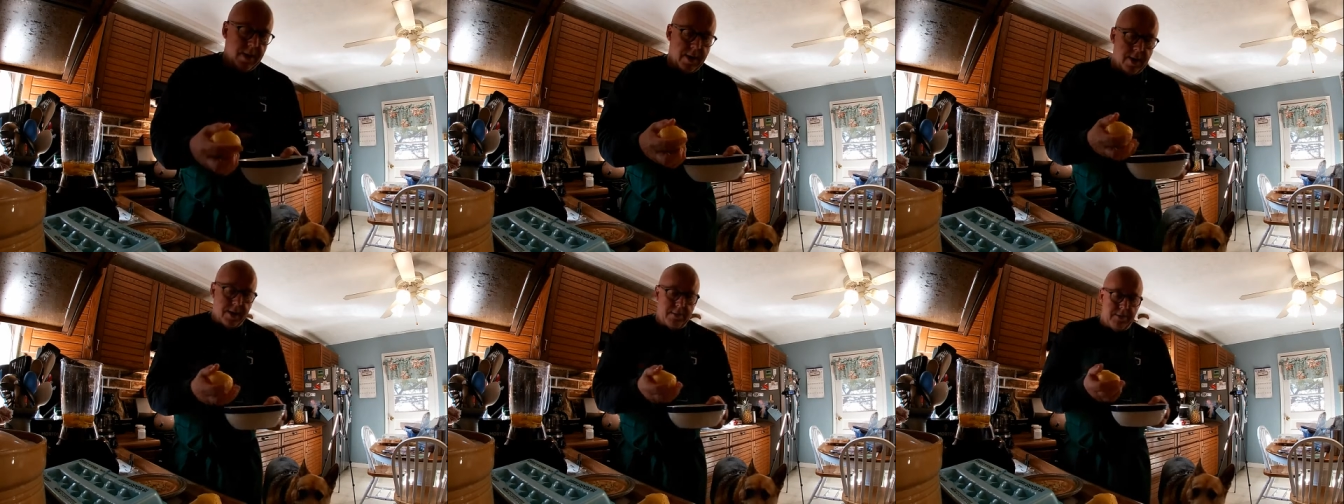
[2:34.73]

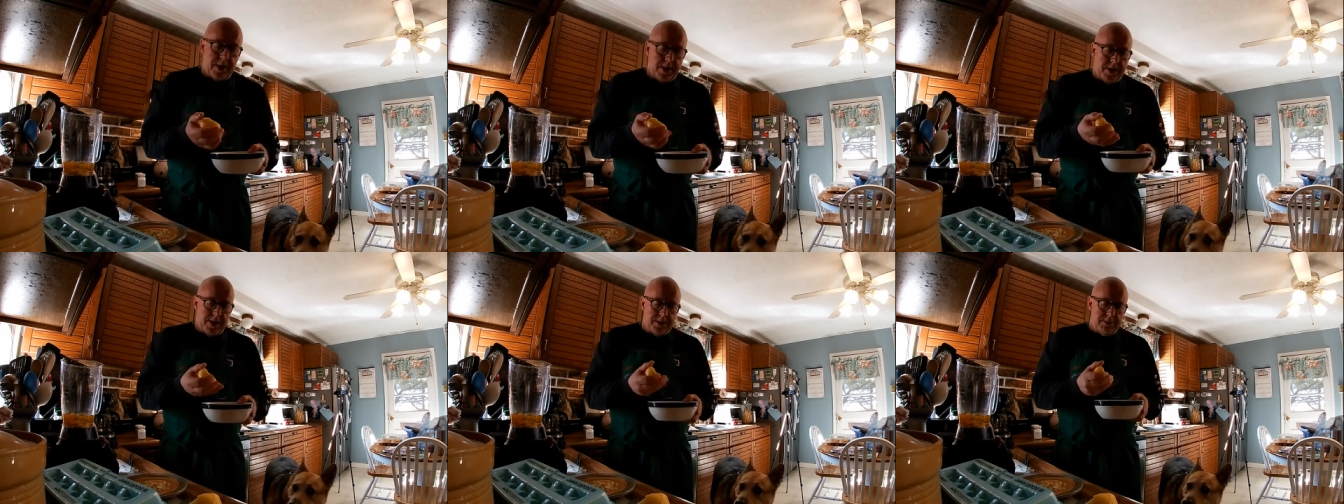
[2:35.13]
Uh, in my
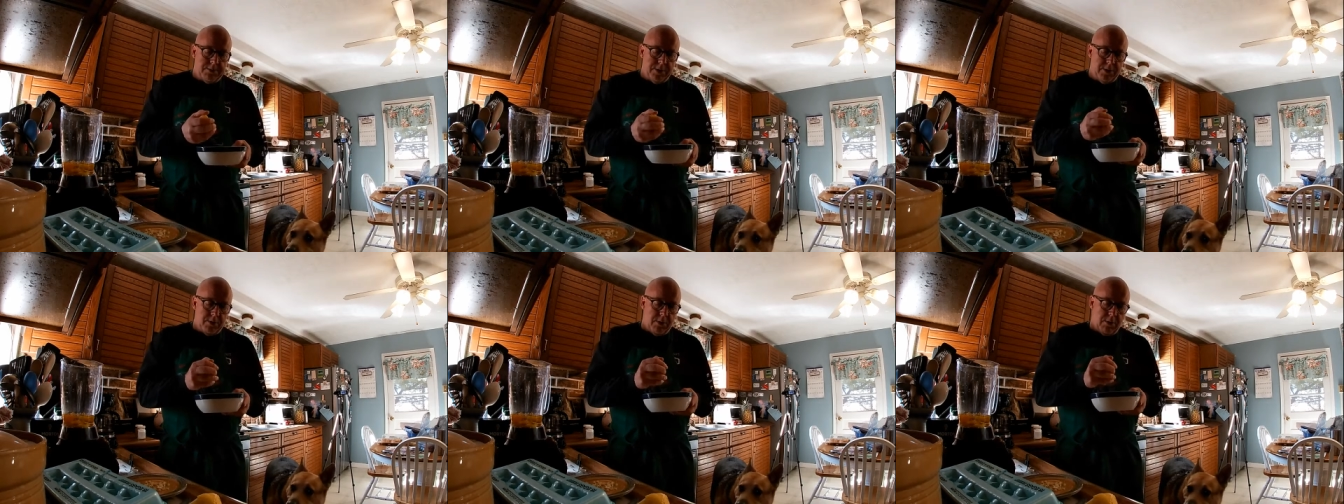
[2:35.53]
case, I'm
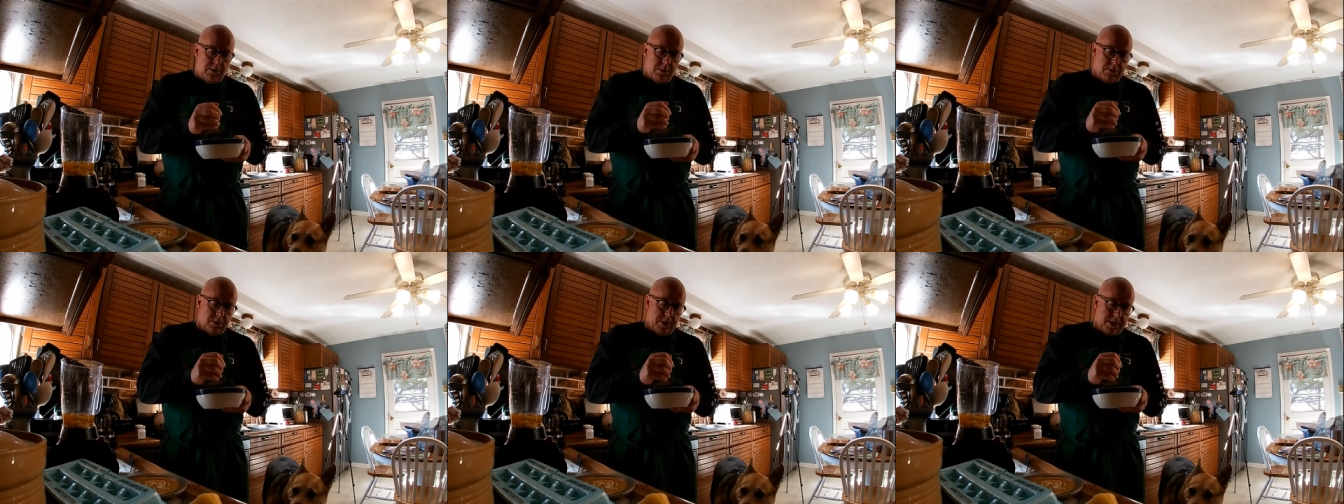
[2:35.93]
going to do a
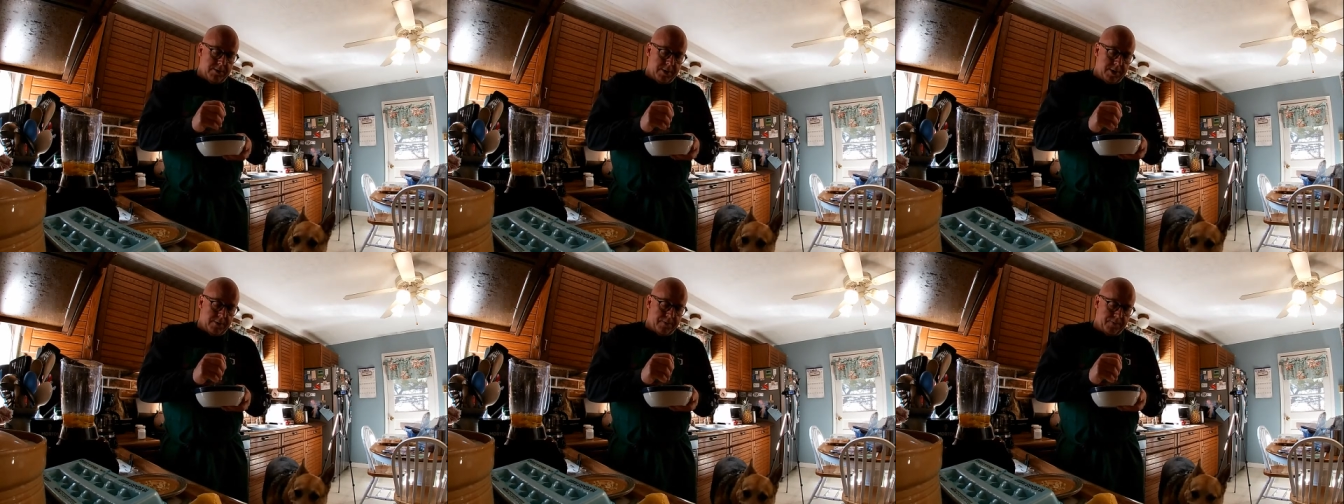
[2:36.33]
whole lemon.